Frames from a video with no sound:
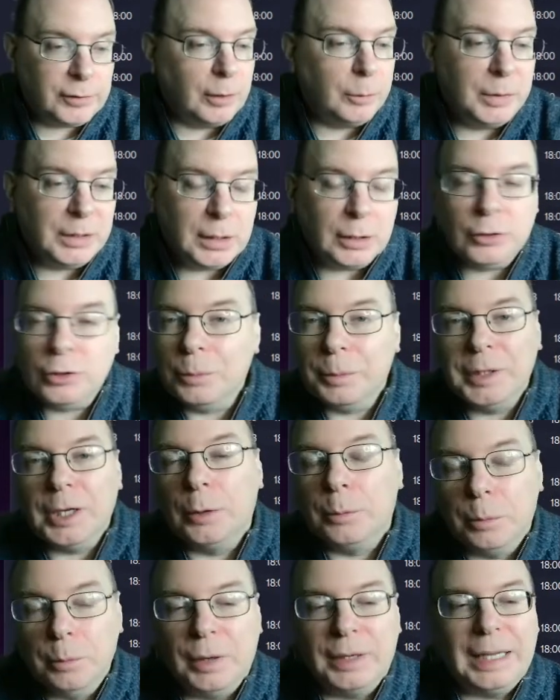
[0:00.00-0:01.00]
window should be
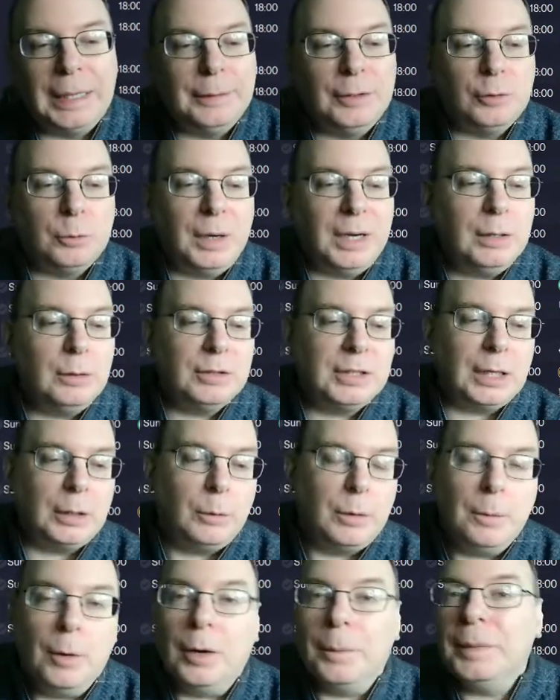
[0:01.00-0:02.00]
open by then as well, so we
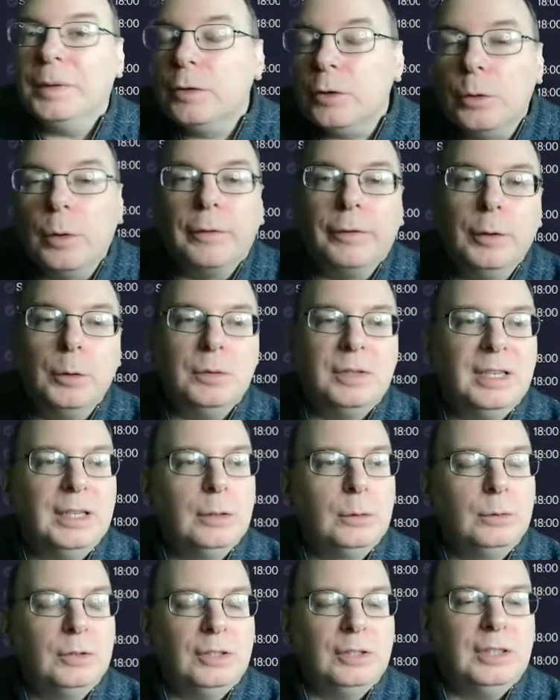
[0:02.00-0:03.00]
might do a few
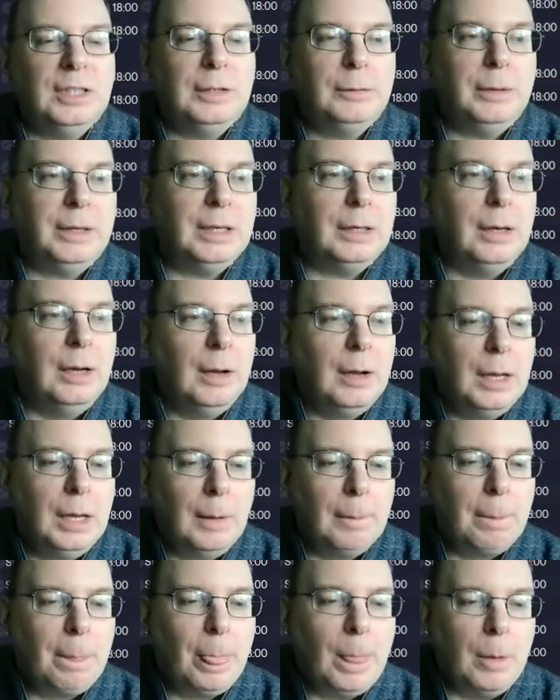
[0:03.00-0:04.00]
deals and see if we can
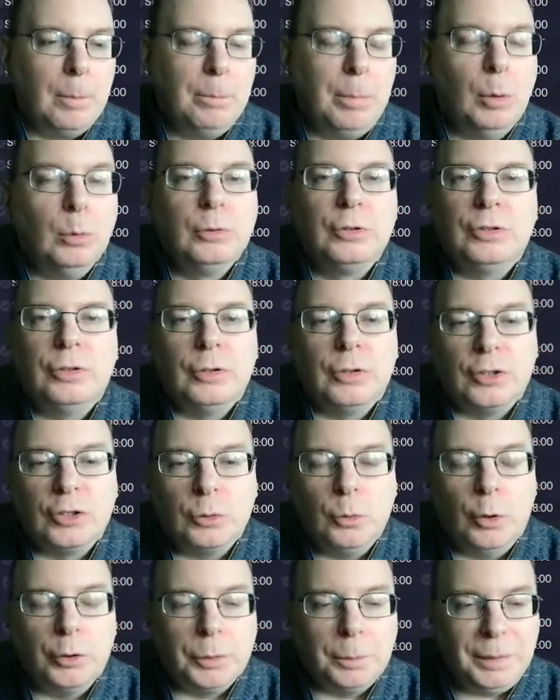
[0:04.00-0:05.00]
bolster the
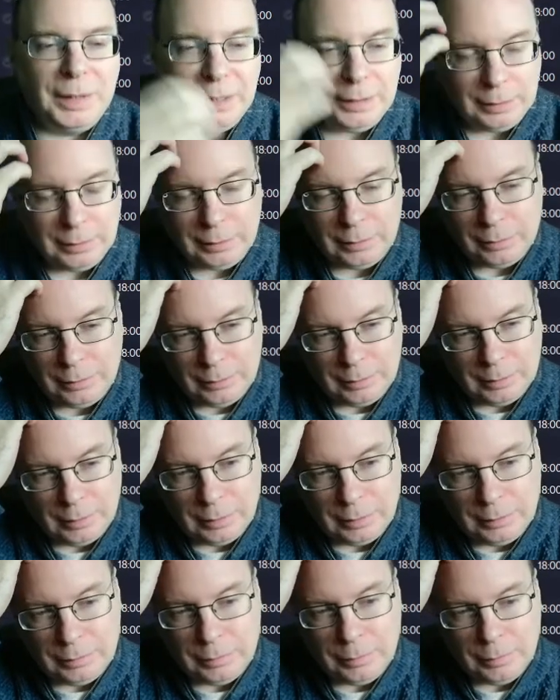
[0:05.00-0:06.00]
squad a bit. And
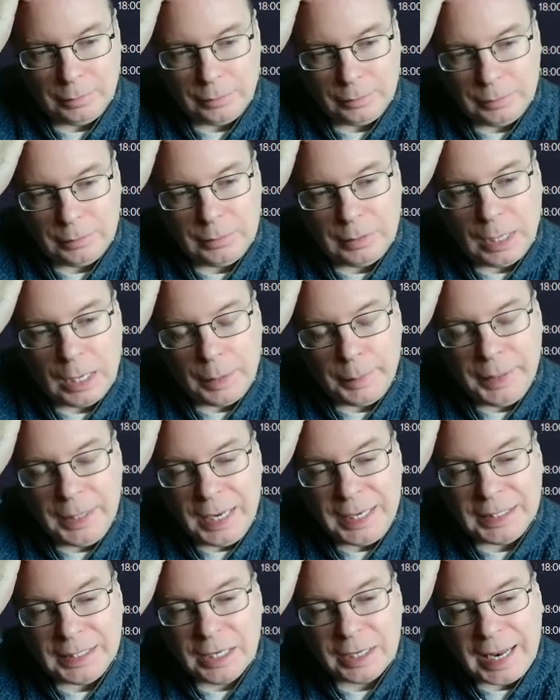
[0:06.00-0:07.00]
I mean,
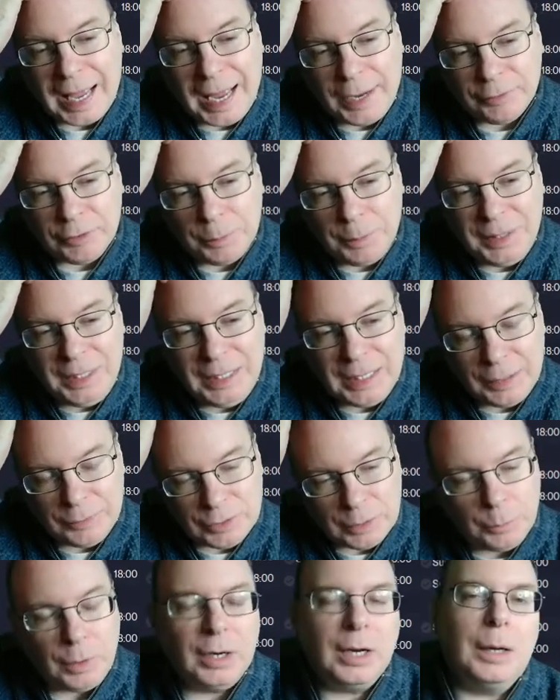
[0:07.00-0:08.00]
it's going to have to be if
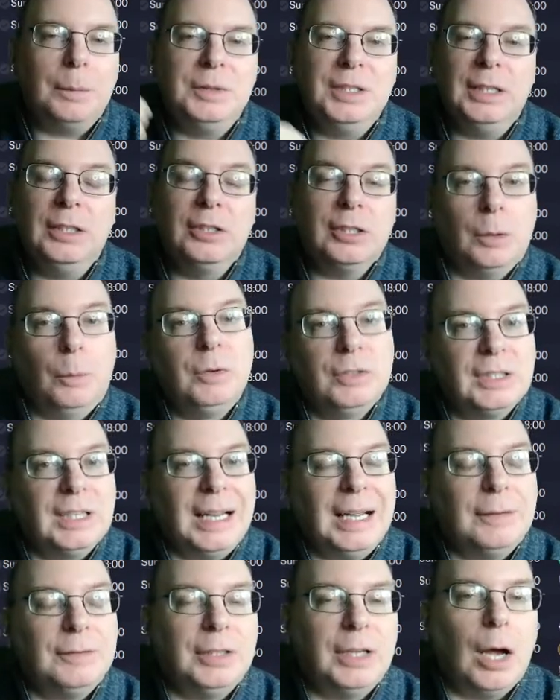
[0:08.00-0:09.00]
someone comes in, someone's going to have
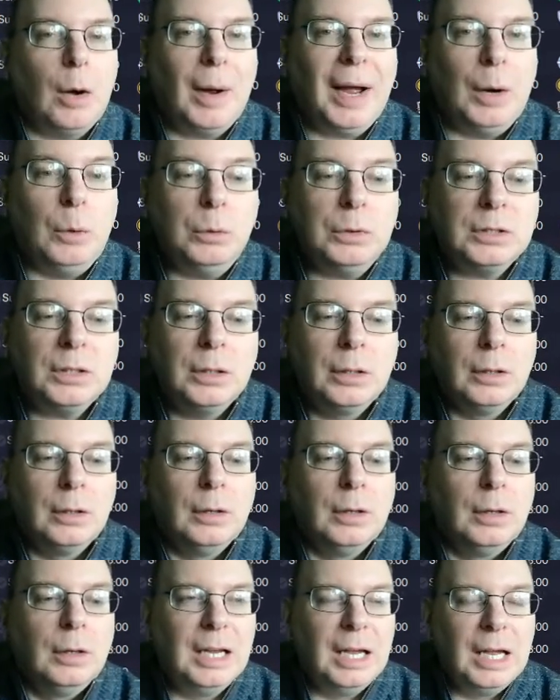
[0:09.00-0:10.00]
to go out.
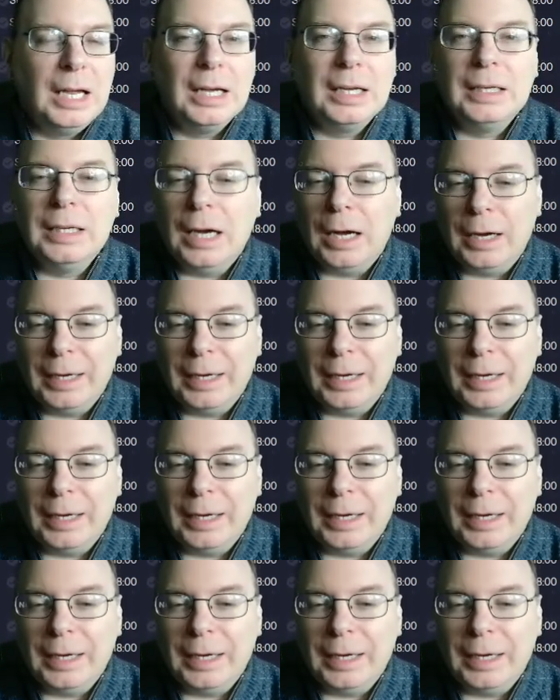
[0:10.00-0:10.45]
I